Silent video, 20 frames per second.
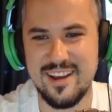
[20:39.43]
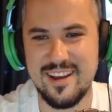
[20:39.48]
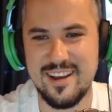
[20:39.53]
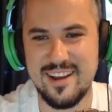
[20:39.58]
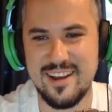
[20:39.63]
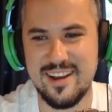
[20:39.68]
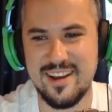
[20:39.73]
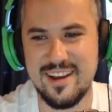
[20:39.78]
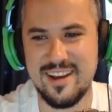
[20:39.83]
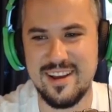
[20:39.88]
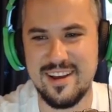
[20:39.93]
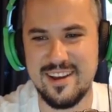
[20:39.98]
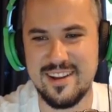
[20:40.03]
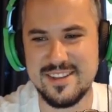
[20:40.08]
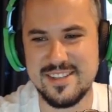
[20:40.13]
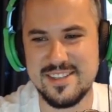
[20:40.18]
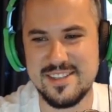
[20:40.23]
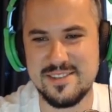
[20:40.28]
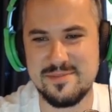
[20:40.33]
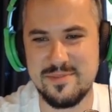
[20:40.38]
Oh,
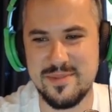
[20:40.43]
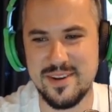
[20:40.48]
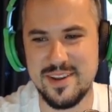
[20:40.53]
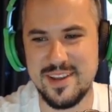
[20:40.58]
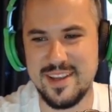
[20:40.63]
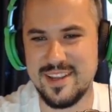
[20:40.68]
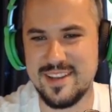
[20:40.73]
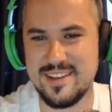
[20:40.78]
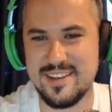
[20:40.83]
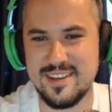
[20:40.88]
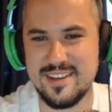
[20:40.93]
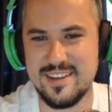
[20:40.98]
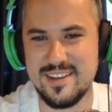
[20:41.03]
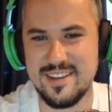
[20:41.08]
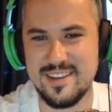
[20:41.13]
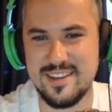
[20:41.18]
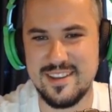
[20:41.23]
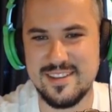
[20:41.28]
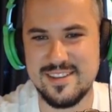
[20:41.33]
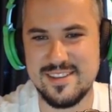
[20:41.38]
this is brilliant.
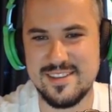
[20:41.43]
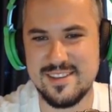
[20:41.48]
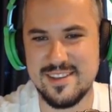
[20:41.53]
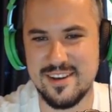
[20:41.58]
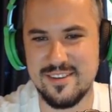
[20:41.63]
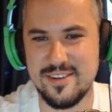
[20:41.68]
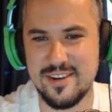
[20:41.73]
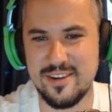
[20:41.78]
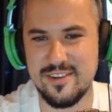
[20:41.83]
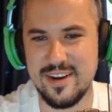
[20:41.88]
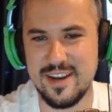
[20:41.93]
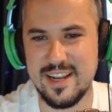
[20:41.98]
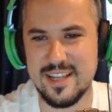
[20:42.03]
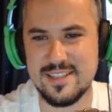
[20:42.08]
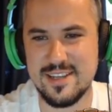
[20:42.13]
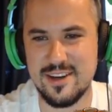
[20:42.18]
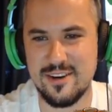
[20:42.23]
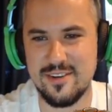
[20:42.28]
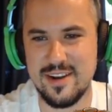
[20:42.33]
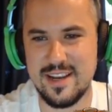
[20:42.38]
This is so funny. Right, let's
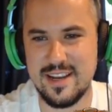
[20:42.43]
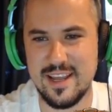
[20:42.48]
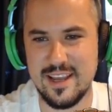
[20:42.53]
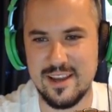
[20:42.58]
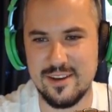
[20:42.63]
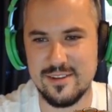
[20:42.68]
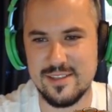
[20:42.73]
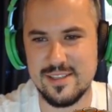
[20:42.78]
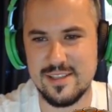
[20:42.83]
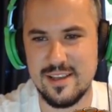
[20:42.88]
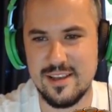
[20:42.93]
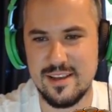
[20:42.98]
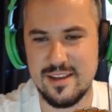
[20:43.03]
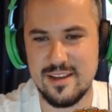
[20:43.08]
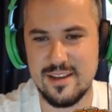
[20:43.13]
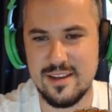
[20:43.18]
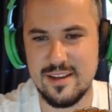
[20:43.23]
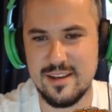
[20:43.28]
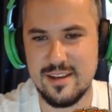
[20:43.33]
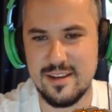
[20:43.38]
go rent the house.
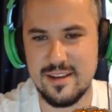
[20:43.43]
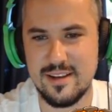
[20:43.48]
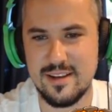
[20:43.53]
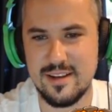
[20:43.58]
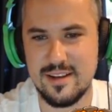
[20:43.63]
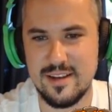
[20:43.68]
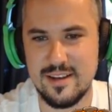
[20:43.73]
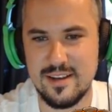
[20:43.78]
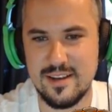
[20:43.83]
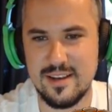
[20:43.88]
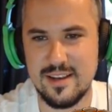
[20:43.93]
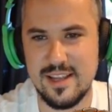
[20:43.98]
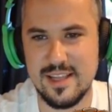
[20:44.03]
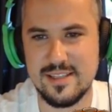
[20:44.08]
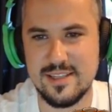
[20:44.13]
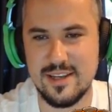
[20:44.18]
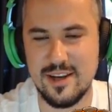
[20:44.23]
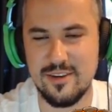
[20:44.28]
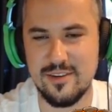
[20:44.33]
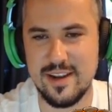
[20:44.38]
Let's
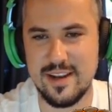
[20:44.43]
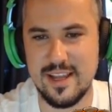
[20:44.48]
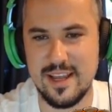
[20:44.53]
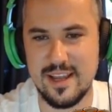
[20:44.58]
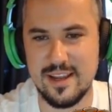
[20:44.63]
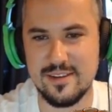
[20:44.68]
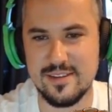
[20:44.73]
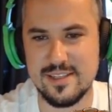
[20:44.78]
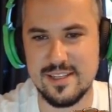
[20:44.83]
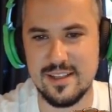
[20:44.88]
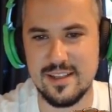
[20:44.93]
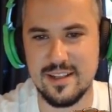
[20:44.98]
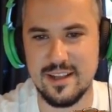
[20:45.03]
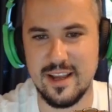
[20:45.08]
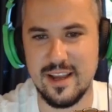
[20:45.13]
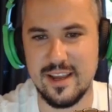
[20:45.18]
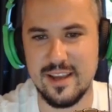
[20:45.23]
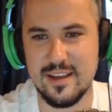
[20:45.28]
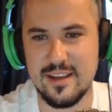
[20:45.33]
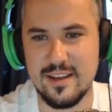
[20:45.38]
go rent the house, little
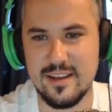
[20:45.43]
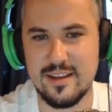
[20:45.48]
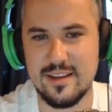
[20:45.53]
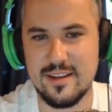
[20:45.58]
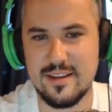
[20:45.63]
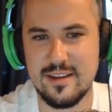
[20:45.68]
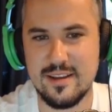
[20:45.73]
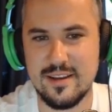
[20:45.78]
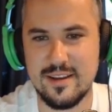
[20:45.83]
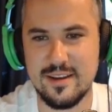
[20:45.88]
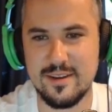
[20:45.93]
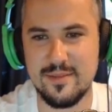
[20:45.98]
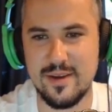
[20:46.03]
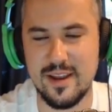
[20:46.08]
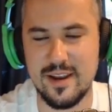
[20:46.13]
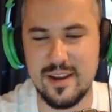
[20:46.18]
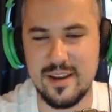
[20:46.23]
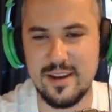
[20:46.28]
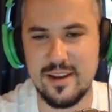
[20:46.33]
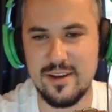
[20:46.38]
guy. Come on,
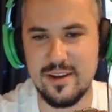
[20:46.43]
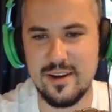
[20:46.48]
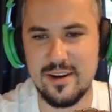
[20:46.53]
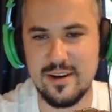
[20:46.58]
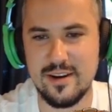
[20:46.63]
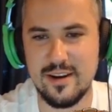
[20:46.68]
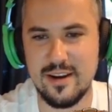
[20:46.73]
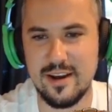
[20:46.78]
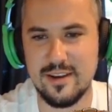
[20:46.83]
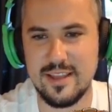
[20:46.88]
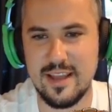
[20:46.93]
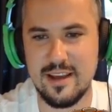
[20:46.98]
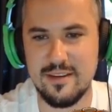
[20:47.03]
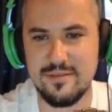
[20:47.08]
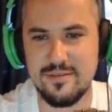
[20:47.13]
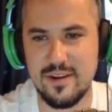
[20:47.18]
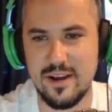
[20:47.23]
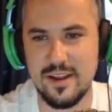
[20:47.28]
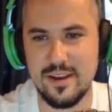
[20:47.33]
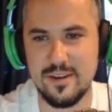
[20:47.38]
I know you're not that
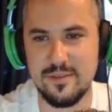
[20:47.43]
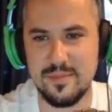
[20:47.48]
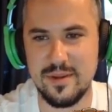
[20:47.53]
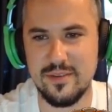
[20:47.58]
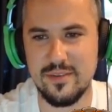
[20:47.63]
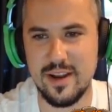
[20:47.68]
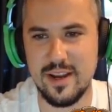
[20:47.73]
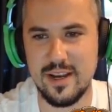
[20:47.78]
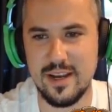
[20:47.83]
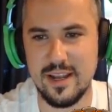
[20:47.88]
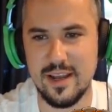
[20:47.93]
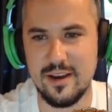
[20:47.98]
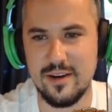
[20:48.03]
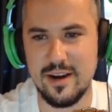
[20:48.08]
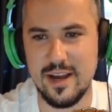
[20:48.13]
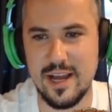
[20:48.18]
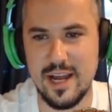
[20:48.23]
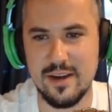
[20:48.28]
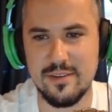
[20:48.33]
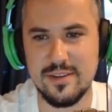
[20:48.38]
fond of me right now.
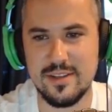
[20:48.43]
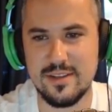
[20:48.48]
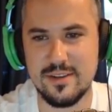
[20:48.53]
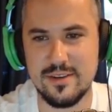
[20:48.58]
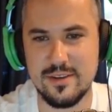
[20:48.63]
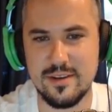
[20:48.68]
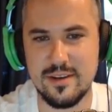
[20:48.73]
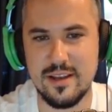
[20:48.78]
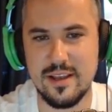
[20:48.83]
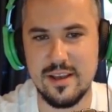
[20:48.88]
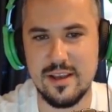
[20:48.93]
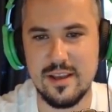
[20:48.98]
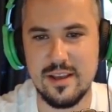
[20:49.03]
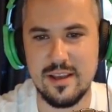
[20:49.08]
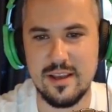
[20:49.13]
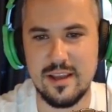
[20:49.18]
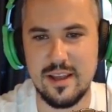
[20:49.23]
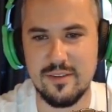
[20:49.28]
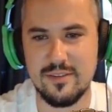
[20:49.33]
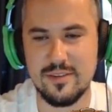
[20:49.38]
I haven't done
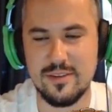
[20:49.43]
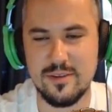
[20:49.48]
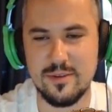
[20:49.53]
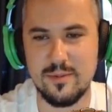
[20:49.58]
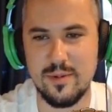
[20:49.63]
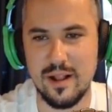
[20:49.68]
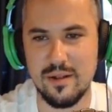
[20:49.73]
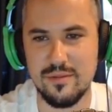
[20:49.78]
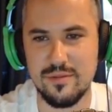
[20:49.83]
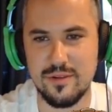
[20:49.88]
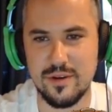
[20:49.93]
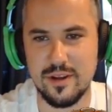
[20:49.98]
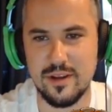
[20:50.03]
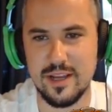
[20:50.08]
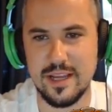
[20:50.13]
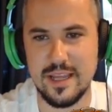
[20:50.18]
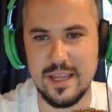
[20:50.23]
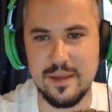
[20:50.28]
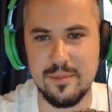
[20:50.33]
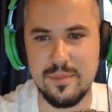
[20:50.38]
haven't done well for you. I
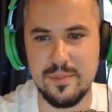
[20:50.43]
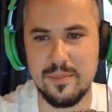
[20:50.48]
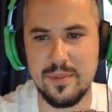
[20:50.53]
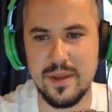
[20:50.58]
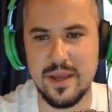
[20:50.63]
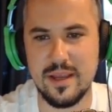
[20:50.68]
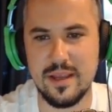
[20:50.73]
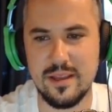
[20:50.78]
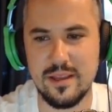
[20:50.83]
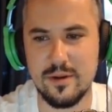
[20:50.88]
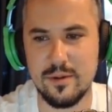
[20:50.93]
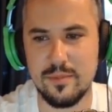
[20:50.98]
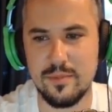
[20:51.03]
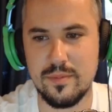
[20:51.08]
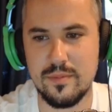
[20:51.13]
keep picking you up.